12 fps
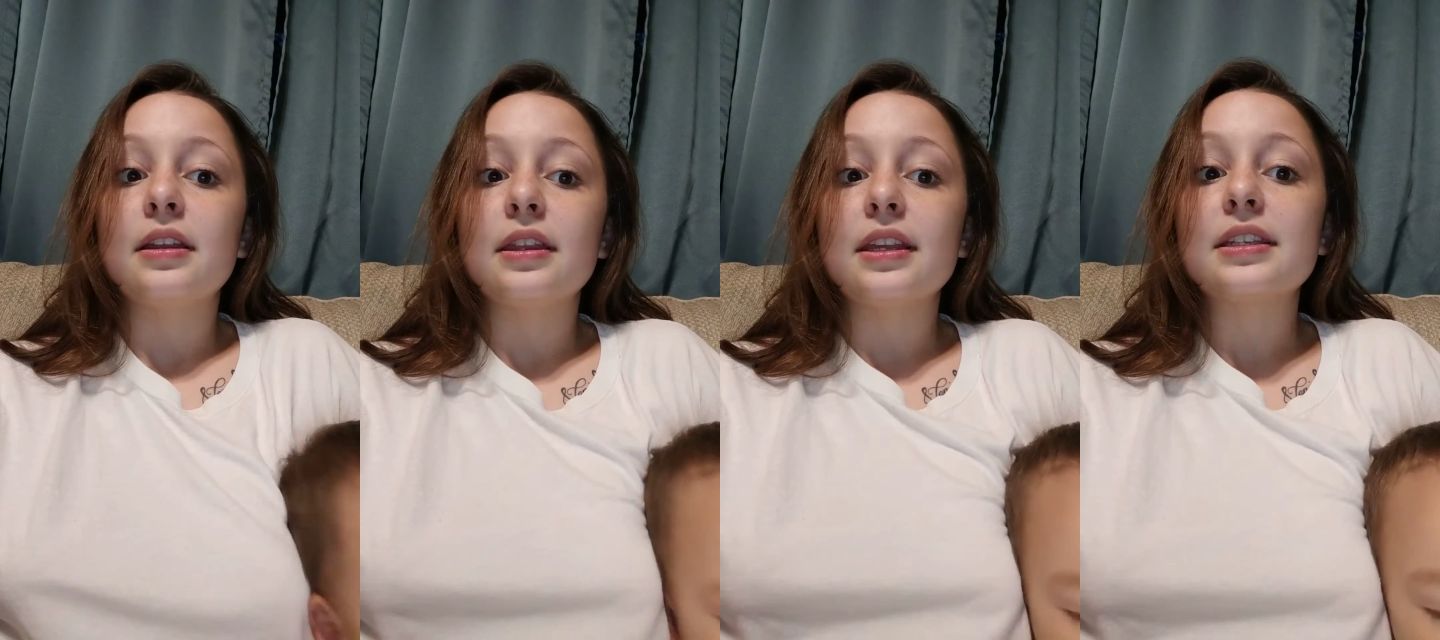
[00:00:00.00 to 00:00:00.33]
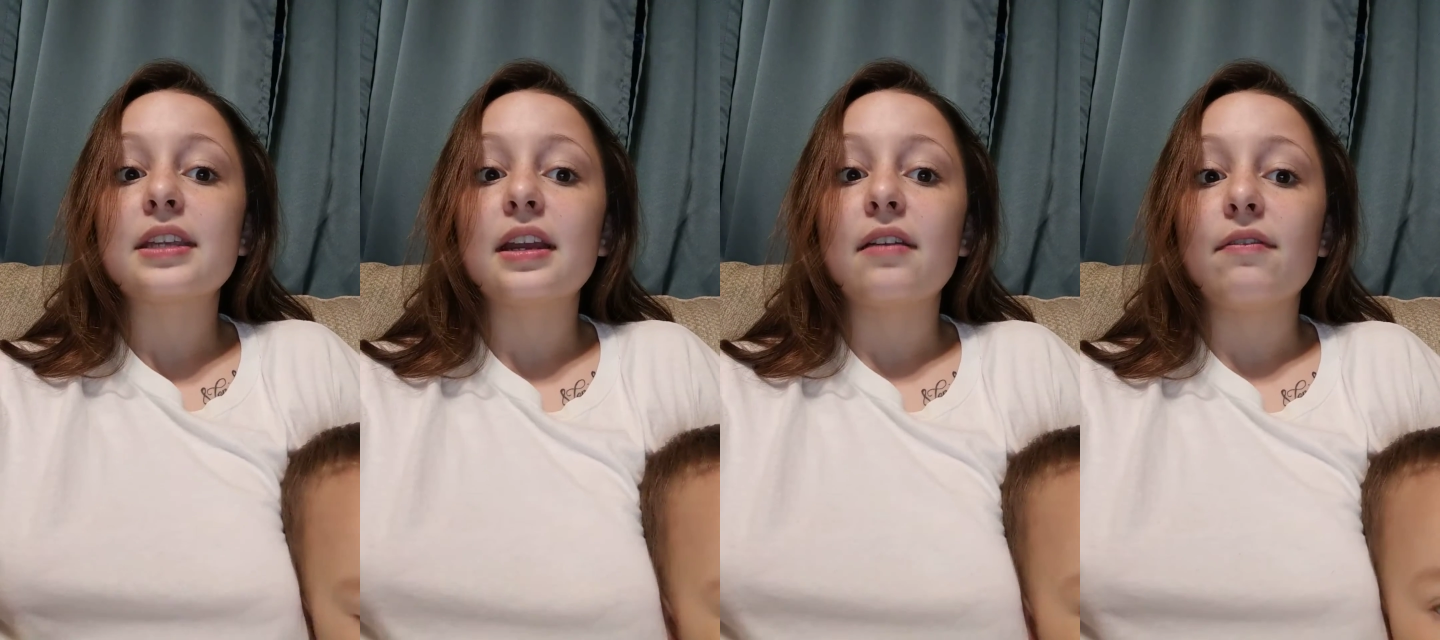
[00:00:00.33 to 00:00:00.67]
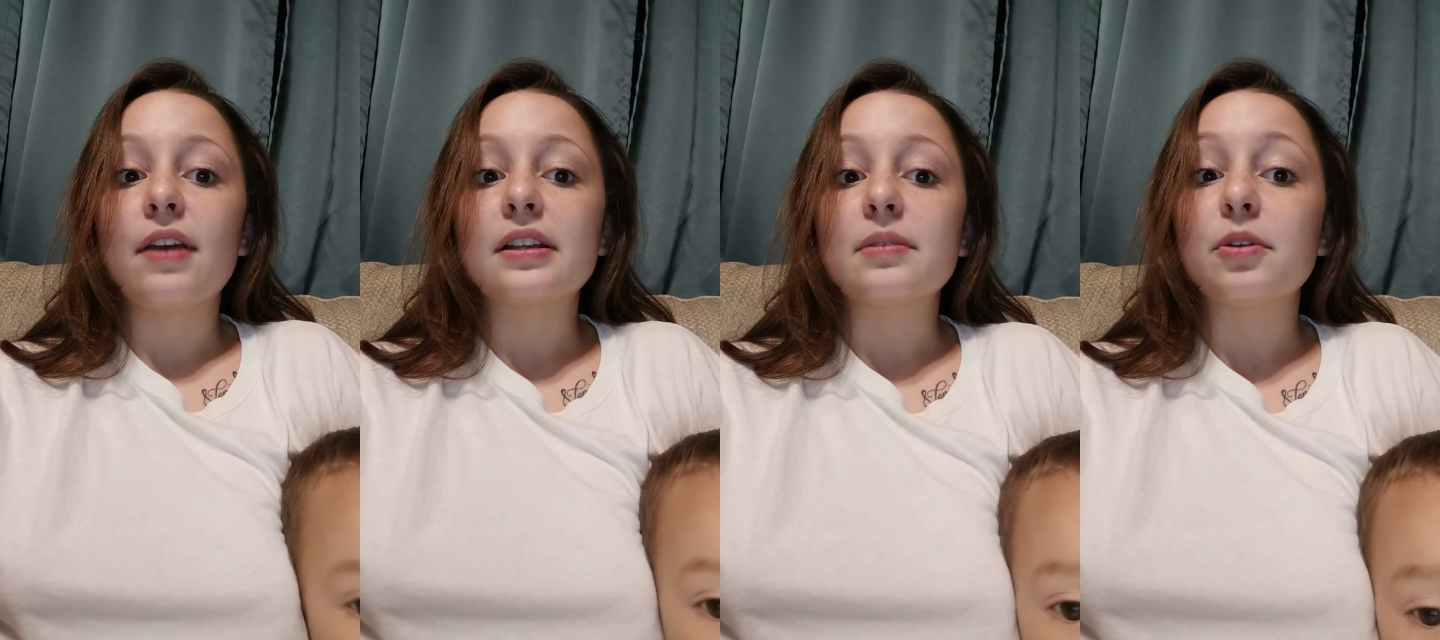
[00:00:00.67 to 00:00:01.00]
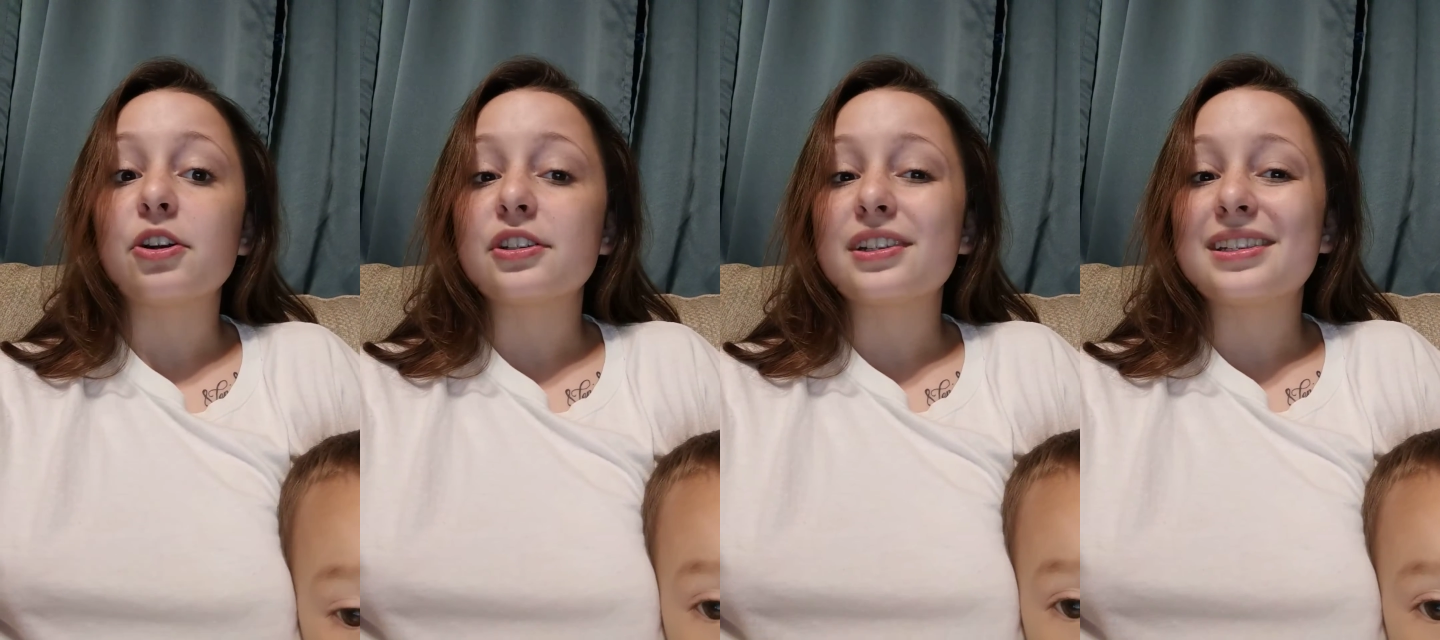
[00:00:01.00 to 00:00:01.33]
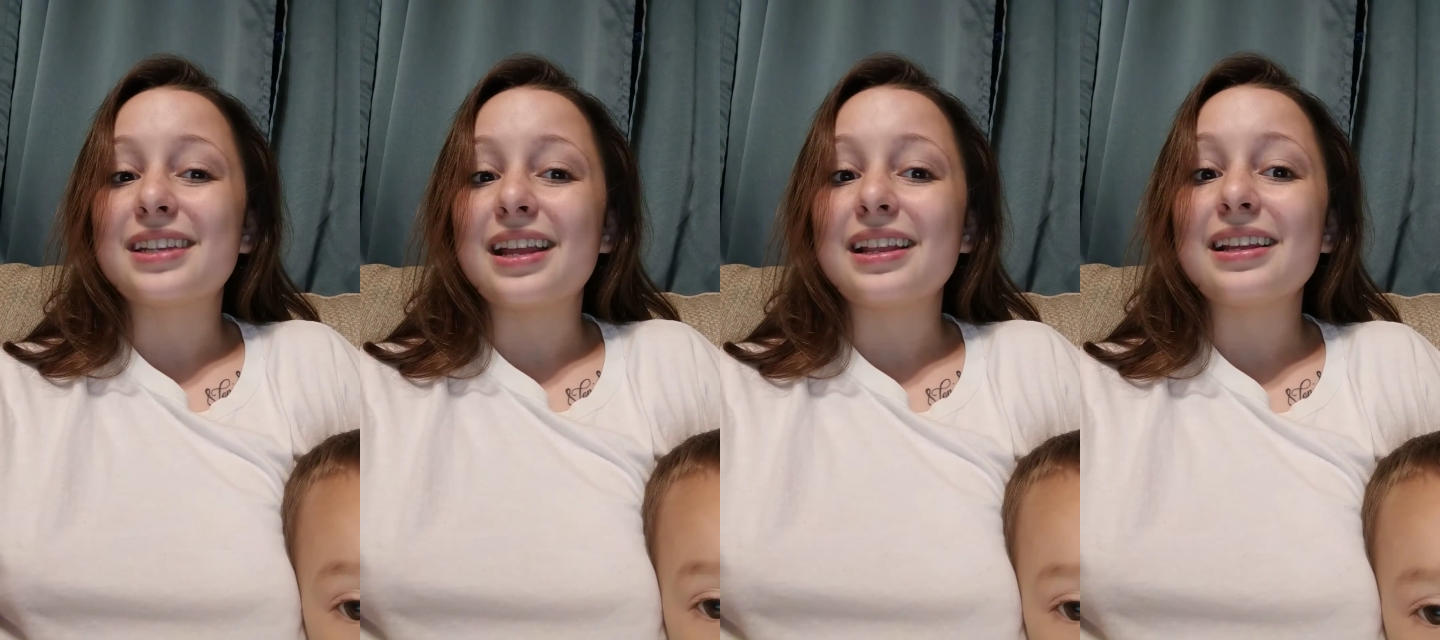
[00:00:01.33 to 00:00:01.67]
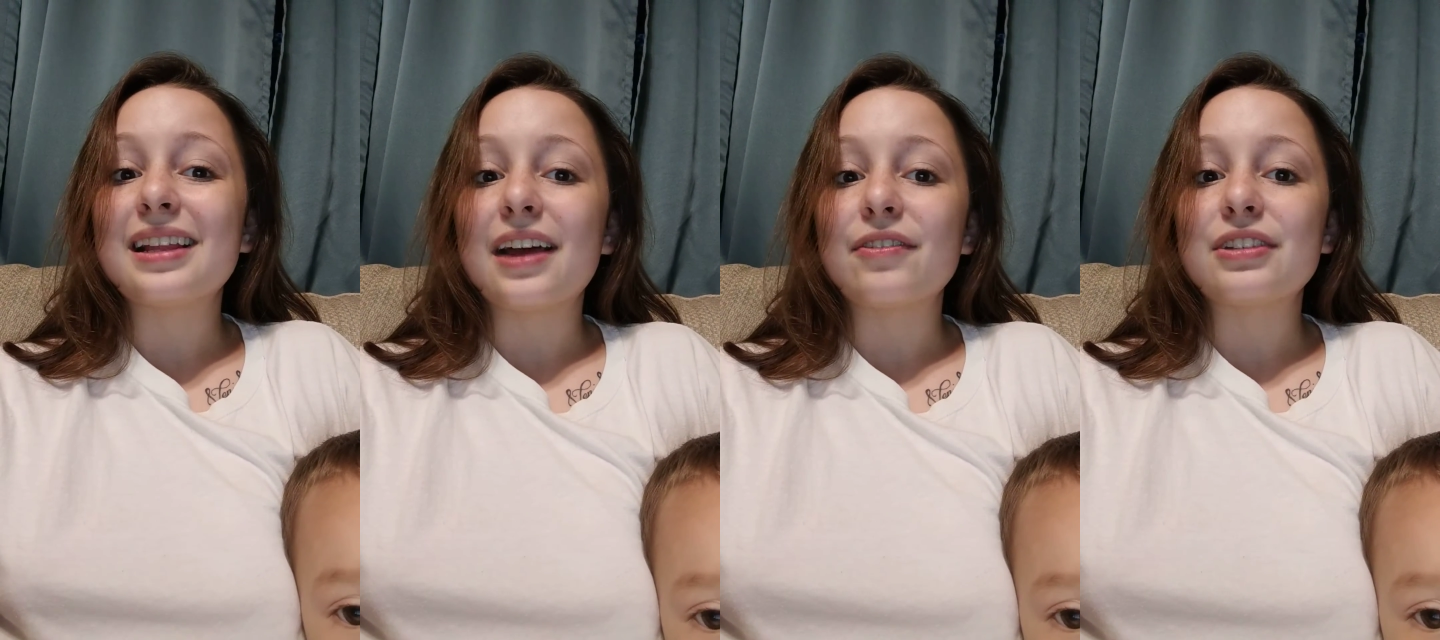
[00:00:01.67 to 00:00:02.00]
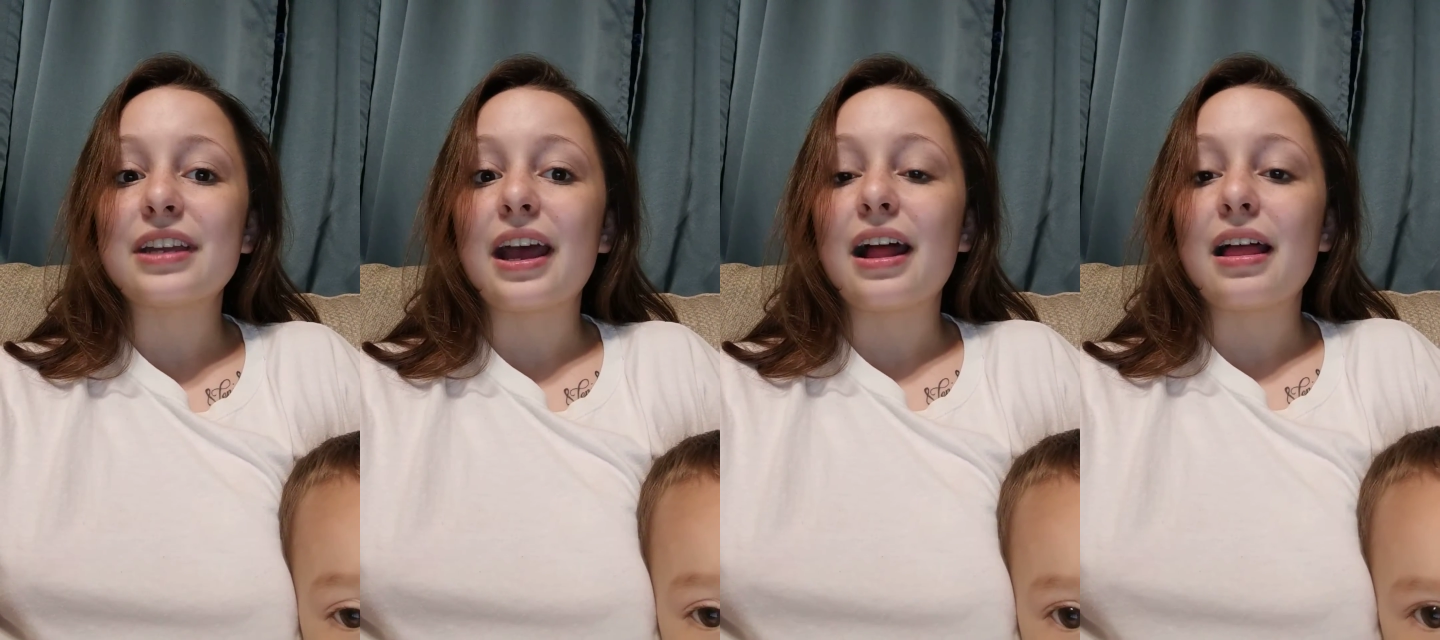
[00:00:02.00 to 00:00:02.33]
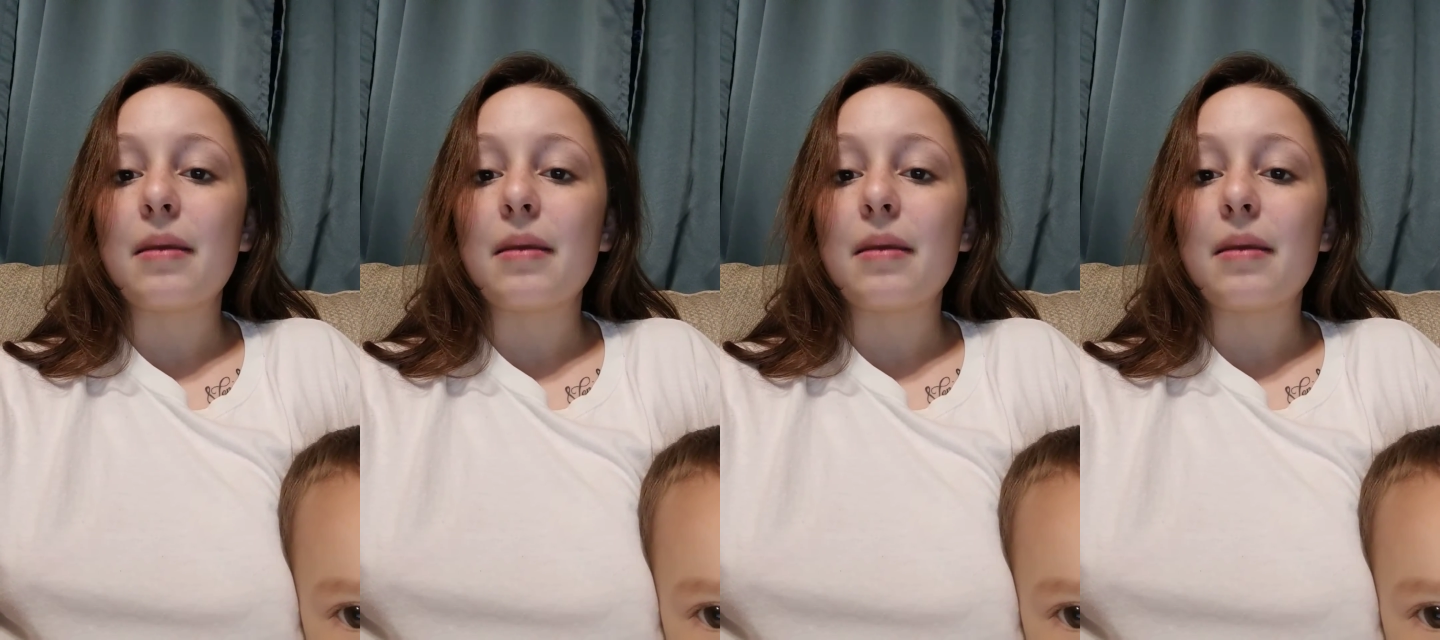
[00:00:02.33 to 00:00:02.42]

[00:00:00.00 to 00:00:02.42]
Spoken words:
this can affect a person's daily lifestyle